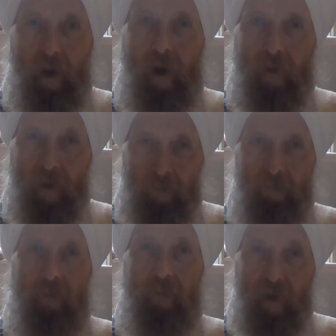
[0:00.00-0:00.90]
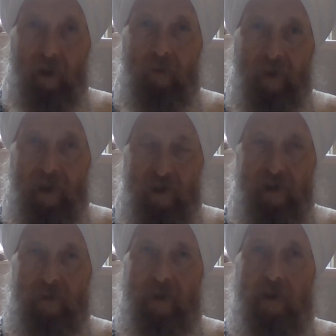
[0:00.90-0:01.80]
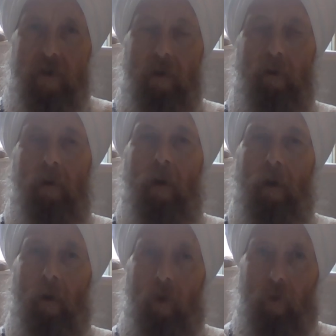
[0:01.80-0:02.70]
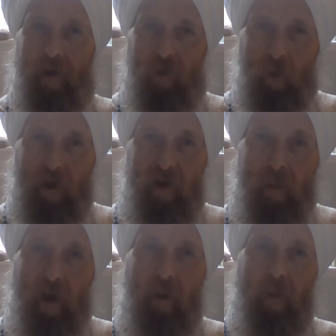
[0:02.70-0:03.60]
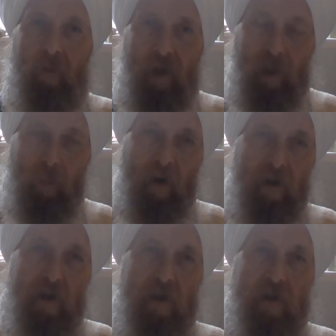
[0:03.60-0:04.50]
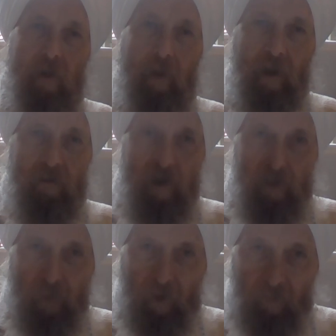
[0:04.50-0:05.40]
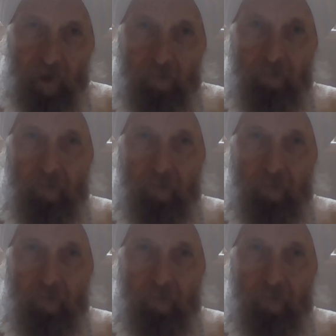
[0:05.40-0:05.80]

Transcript: And then he can make adjustments. And these kriyas, many of them have many parts. And so he gives us part one,